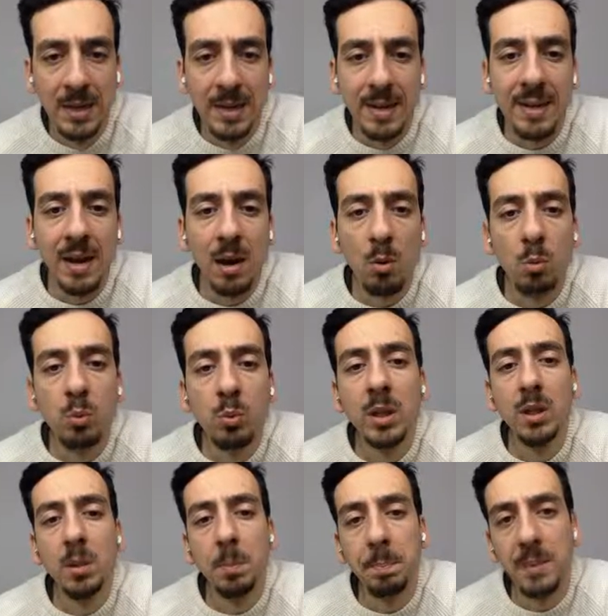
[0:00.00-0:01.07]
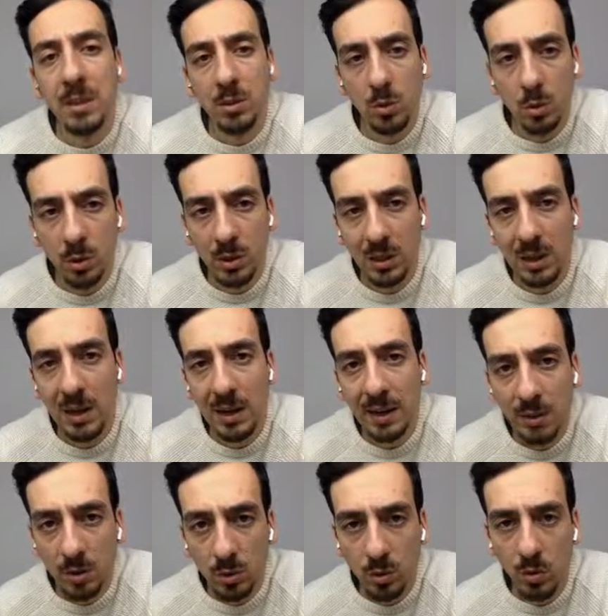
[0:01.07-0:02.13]
Now, with Bitcoin,
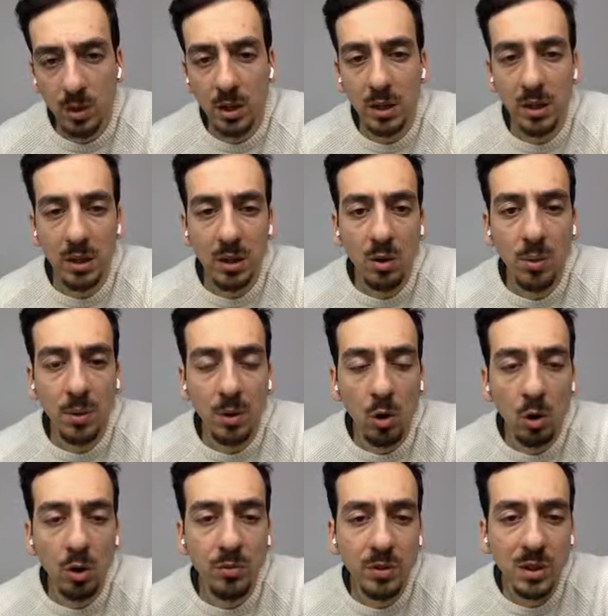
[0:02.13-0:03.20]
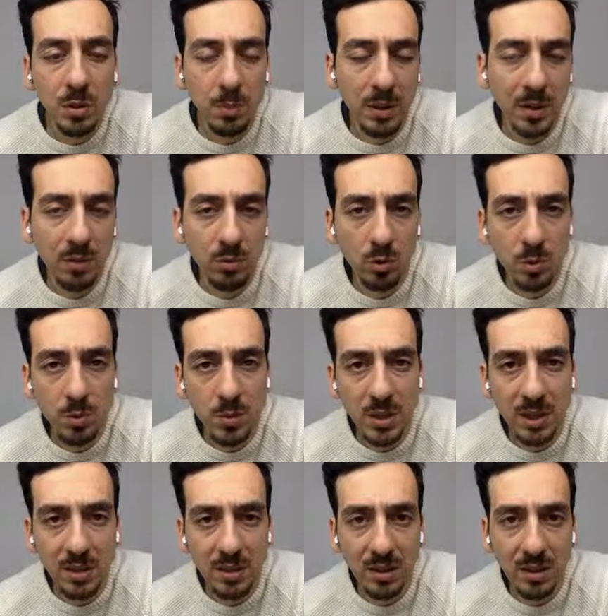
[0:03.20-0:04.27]
Litecoin, Ethereum, and all of these platforms
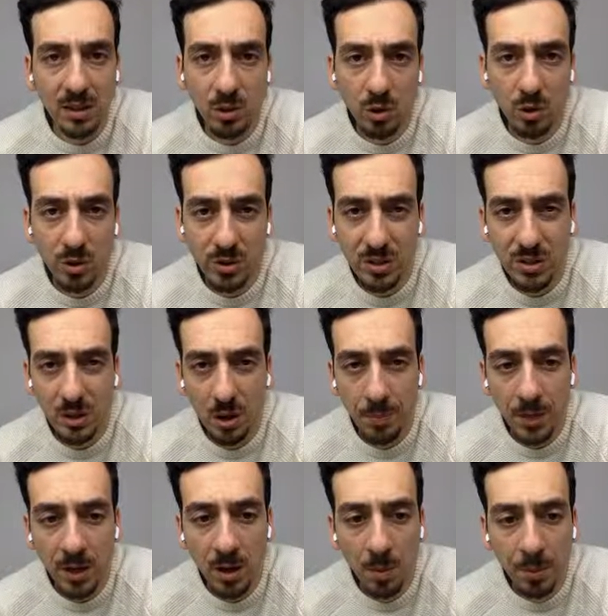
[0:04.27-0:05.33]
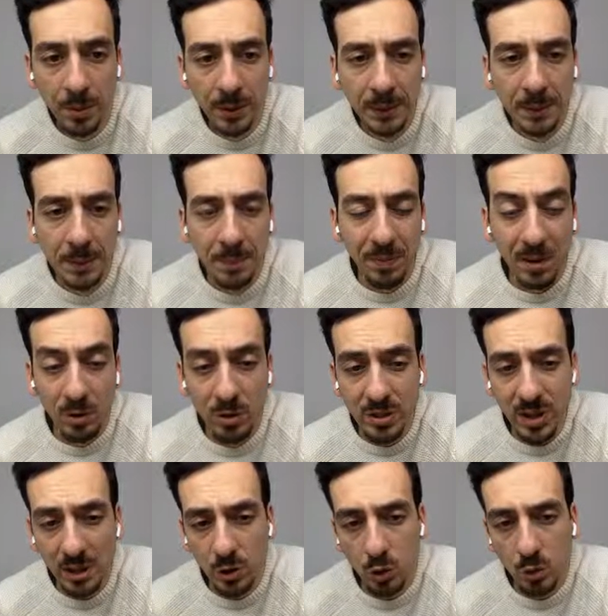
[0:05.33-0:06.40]
and currencies coming up, there is
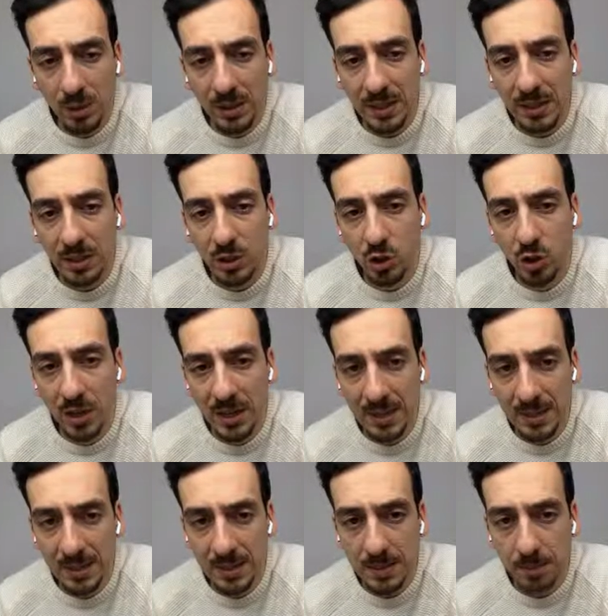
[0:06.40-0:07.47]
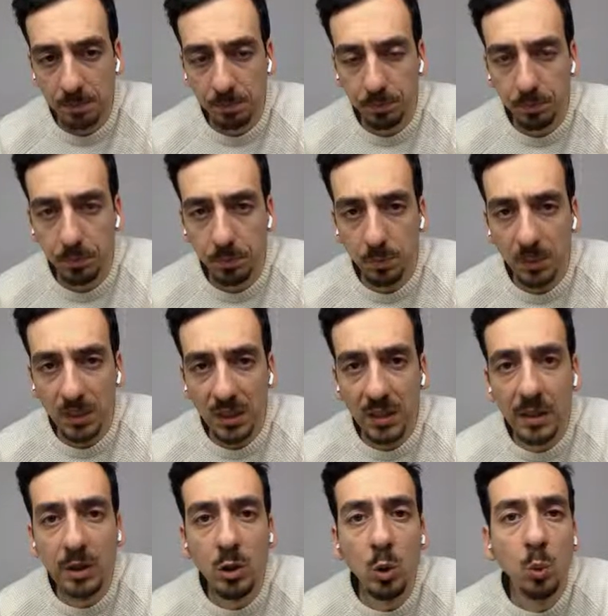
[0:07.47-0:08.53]
actually a chance
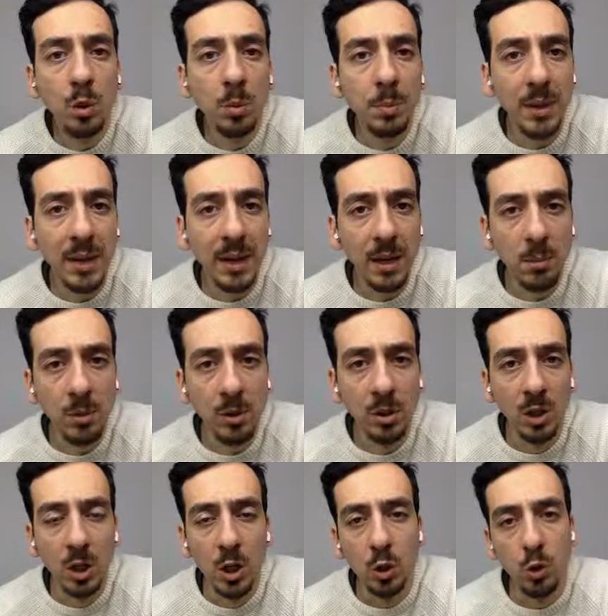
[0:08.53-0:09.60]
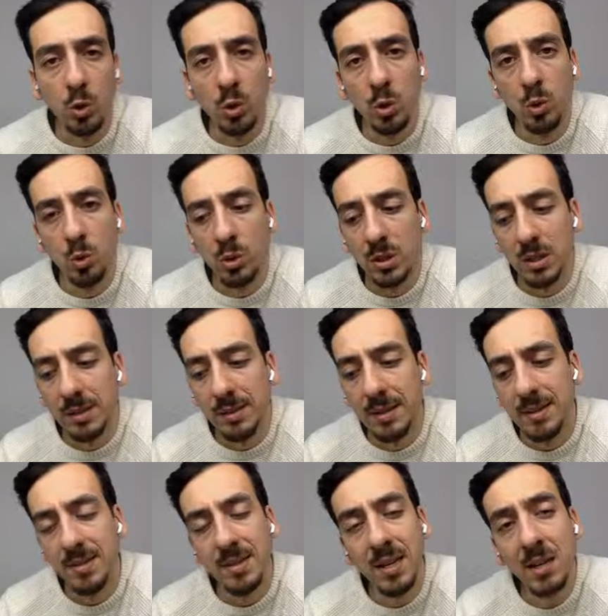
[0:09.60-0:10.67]
that you will be able to use the
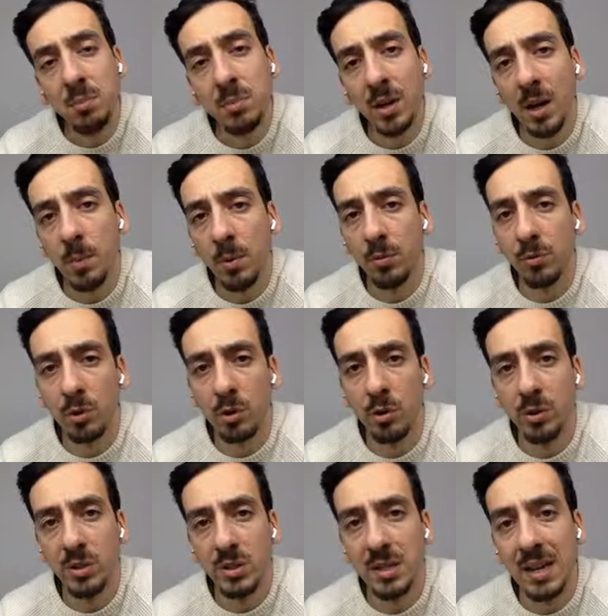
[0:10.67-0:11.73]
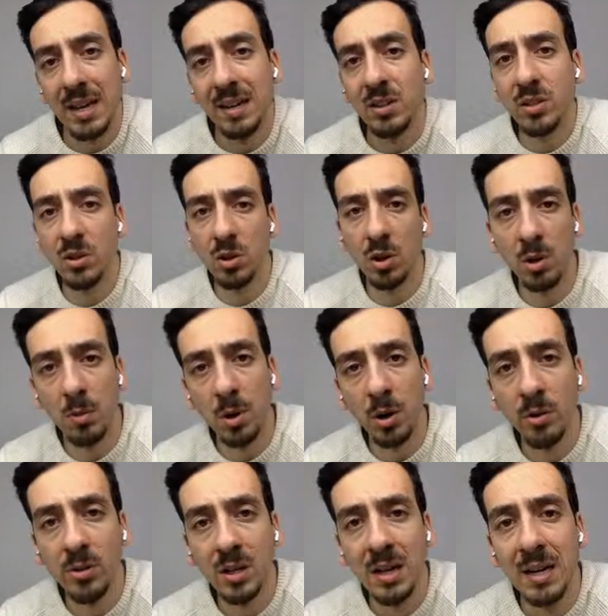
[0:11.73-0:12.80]
same type of currency at a
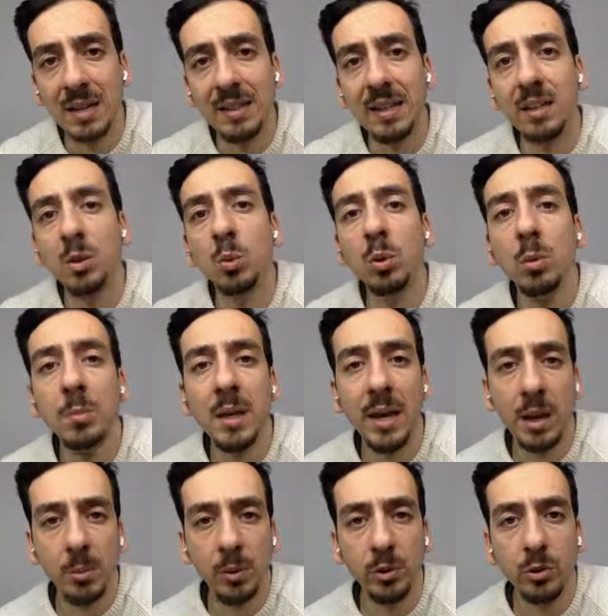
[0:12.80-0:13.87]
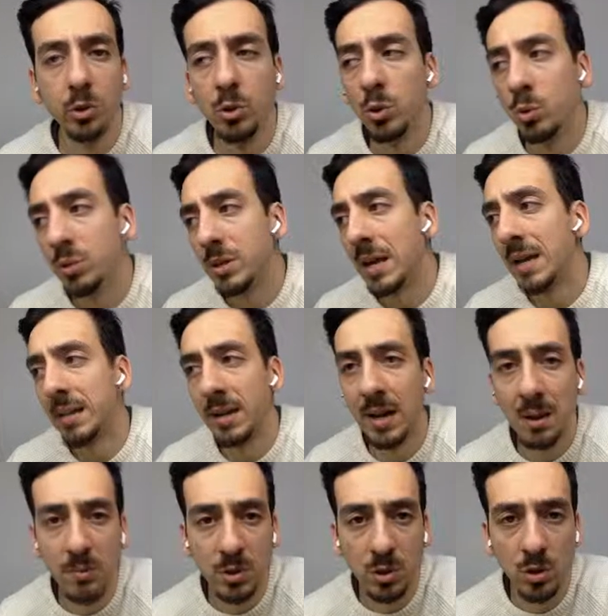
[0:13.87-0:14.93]
Starbucks that you will be able to use at an
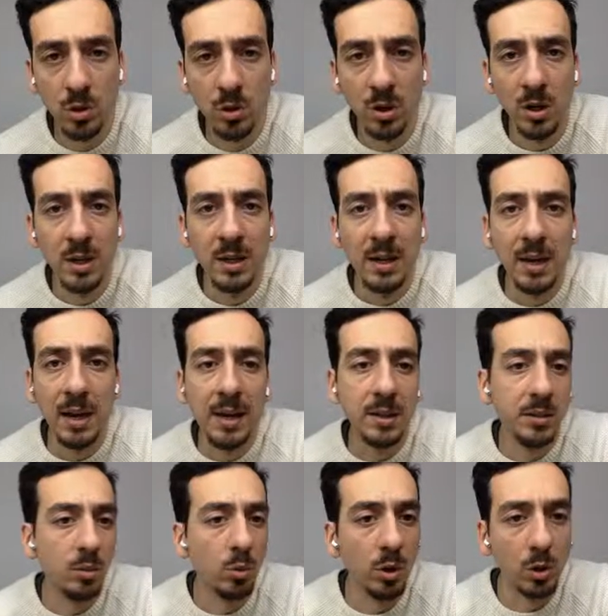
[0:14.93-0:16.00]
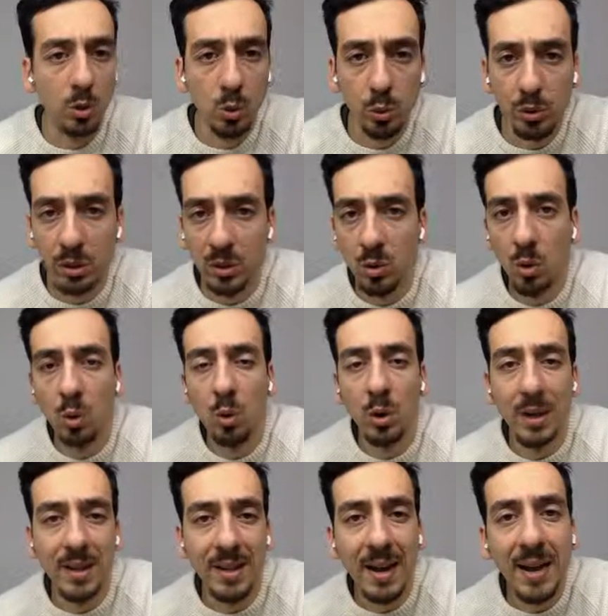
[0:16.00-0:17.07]
Amazon, at Rakuten, or
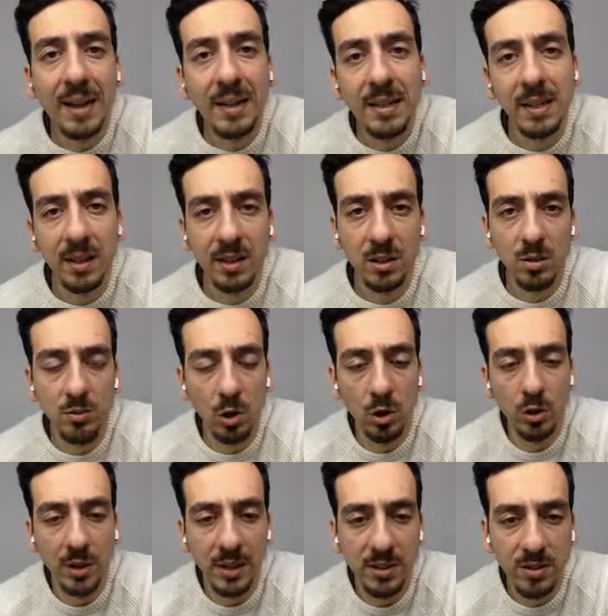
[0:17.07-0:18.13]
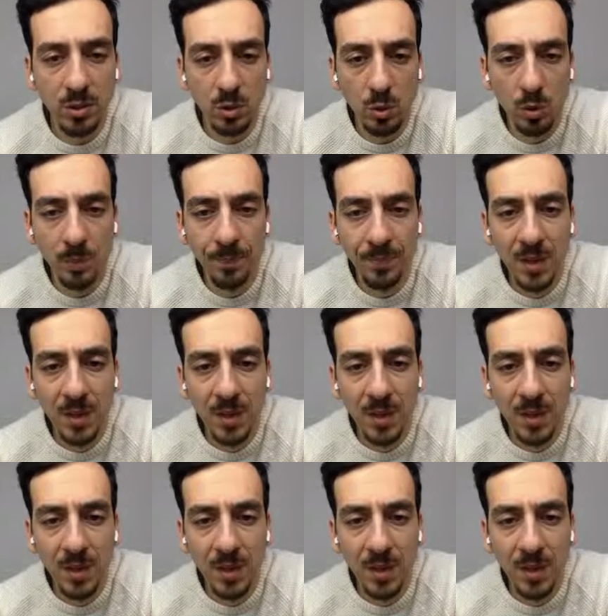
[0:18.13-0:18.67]
at any kind of online store.